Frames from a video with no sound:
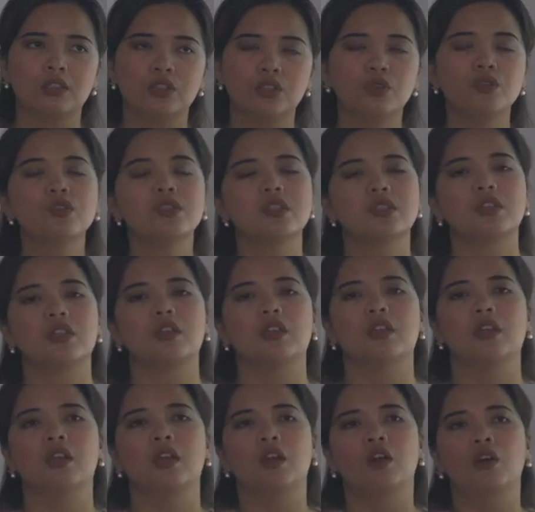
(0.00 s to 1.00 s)
used
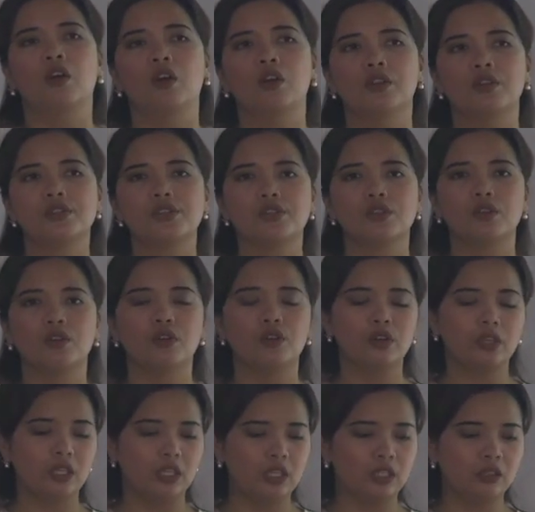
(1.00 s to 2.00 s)

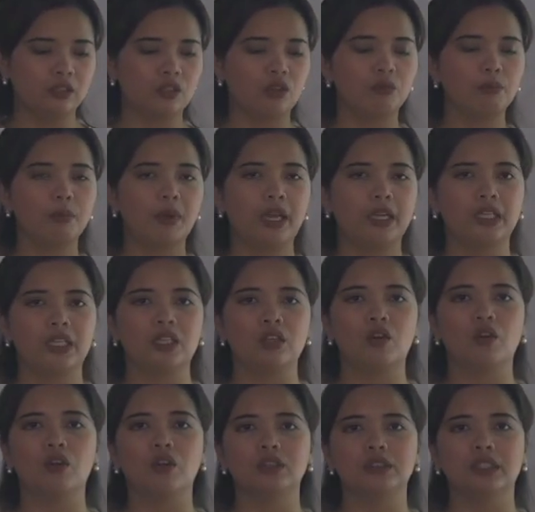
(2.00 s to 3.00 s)
also in combining
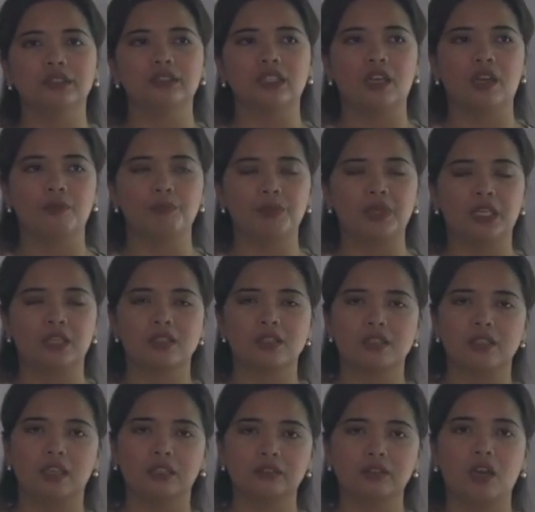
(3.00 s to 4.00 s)
all the topics
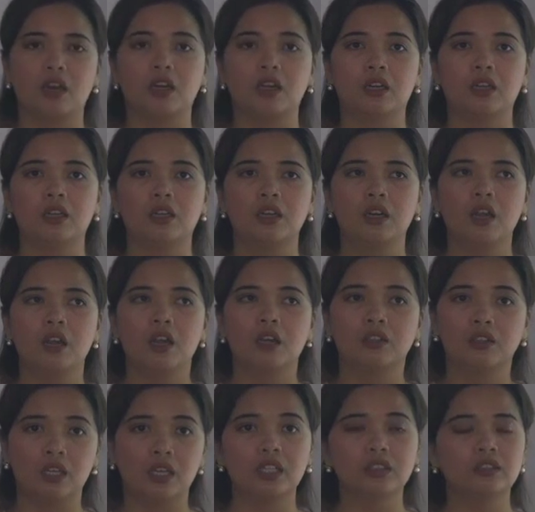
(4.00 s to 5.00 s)
that are
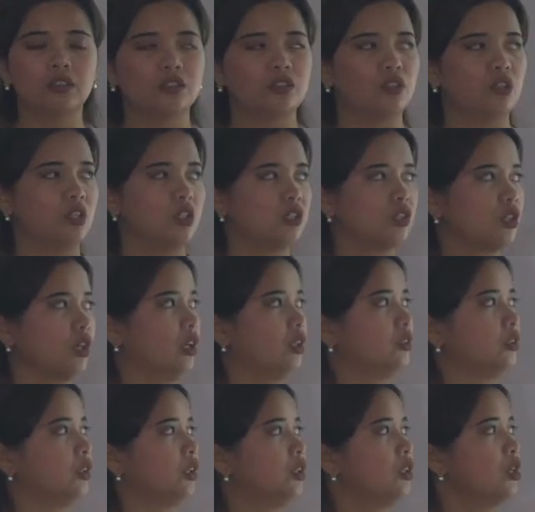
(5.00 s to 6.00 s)
related to each
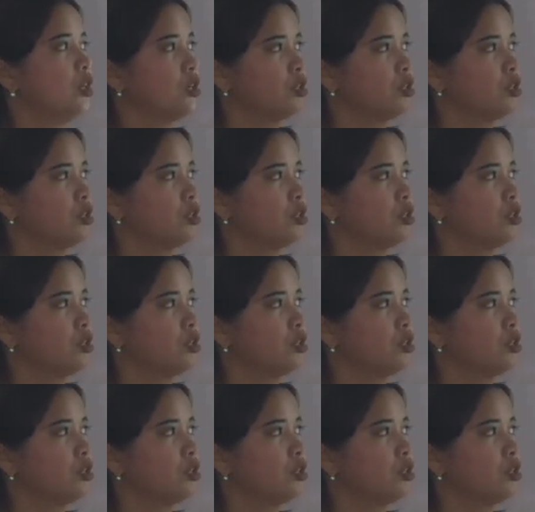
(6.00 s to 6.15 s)
other.